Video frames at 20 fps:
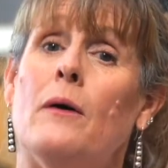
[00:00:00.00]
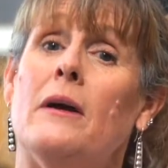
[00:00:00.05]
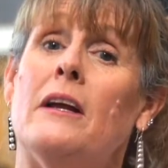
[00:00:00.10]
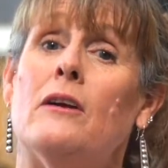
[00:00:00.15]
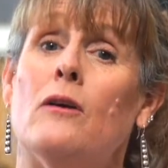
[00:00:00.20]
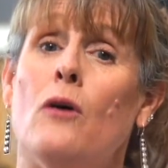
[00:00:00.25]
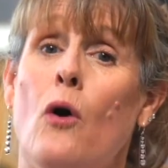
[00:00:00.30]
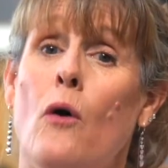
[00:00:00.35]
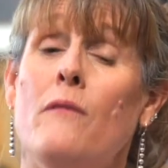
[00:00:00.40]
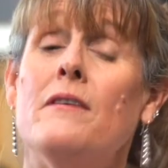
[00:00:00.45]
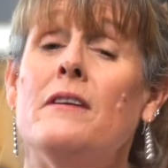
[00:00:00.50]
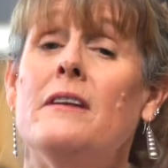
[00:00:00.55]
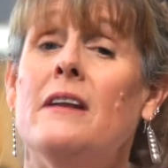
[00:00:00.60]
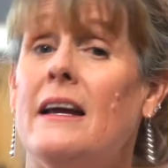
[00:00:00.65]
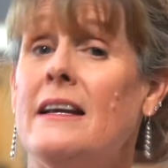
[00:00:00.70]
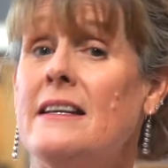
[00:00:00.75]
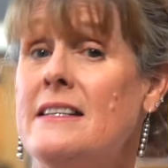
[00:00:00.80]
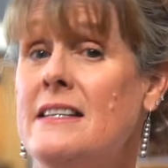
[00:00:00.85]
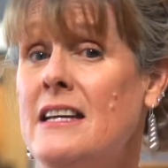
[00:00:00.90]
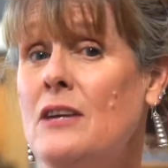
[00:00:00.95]
in
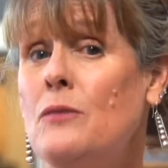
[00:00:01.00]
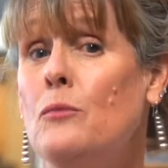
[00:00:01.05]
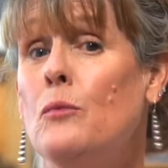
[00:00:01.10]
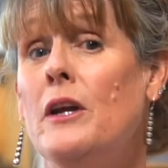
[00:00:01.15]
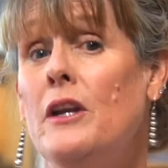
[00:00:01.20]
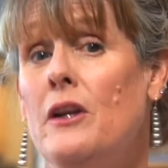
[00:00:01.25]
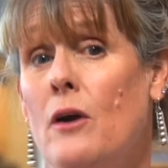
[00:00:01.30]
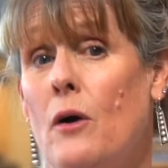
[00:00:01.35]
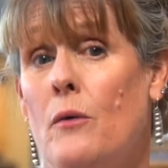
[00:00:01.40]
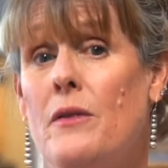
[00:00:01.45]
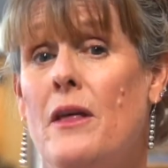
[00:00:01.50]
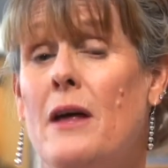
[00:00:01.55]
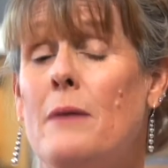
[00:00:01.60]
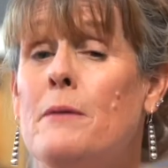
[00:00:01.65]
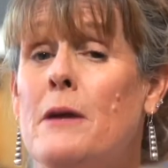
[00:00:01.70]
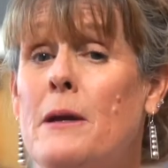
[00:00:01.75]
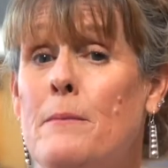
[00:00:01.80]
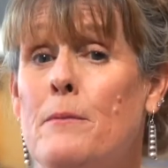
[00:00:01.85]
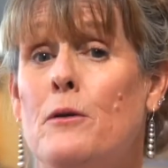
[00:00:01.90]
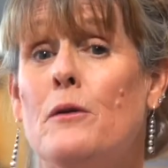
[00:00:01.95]
COVID-19, we know that
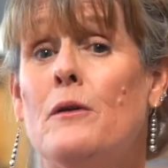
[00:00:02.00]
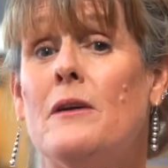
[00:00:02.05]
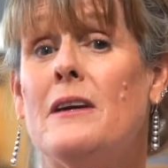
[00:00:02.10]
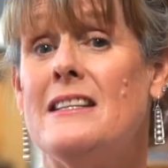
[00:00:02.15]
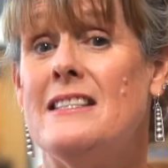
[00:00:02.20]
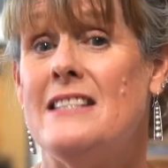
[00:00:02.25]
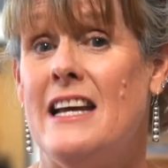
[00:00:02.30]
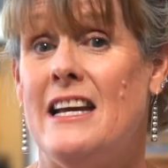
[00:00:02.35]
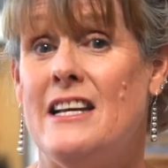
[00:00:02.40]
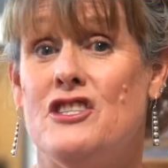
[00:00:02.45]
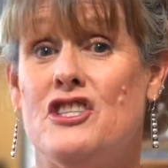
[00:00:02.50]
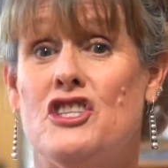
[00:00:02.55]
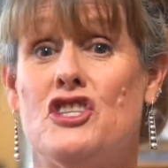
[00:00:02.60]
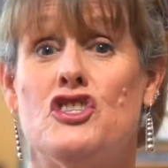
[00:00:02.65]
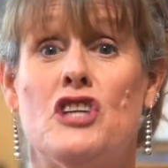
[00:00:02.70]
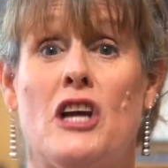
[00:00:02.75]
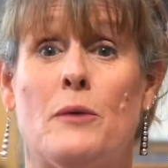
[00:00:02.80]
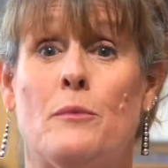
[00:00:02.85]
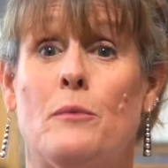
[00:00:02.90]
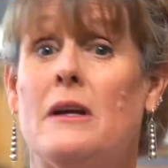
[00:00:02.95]
people are contagious
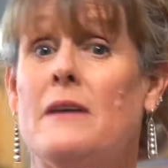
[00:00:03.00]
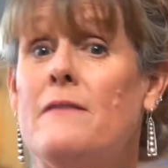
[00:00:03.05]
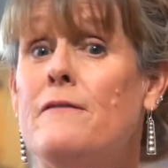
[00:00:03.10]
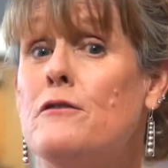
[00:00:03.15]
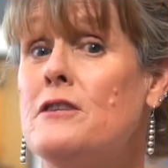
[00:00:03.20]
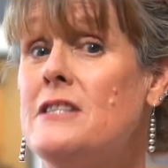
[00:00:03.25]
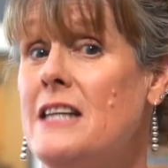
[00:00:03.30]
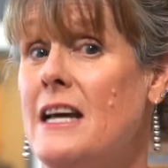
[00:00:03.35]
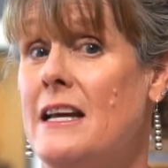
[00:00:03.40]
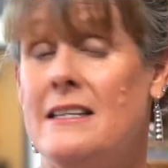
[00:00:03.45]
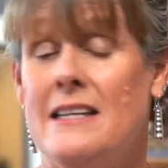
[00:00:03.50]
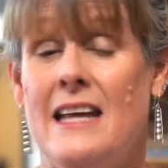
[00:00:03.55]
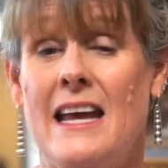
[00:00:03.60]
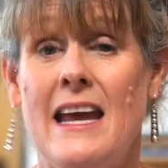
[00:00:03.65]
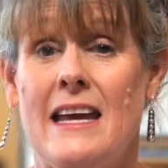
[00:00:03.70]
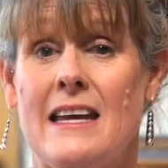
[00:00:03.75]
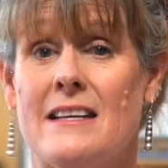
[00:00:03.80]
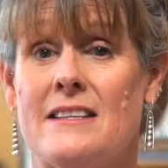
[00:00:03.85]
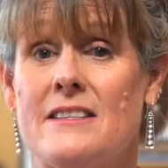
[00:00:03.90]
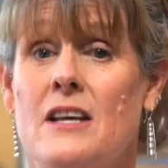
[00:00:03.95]
generally for 10
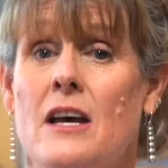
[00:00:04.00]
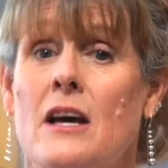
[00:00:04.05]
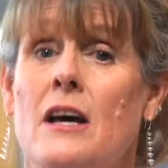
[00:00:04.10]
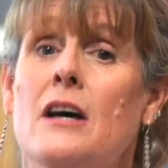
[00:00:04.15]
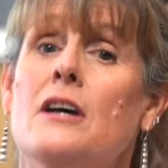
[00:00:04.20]
days.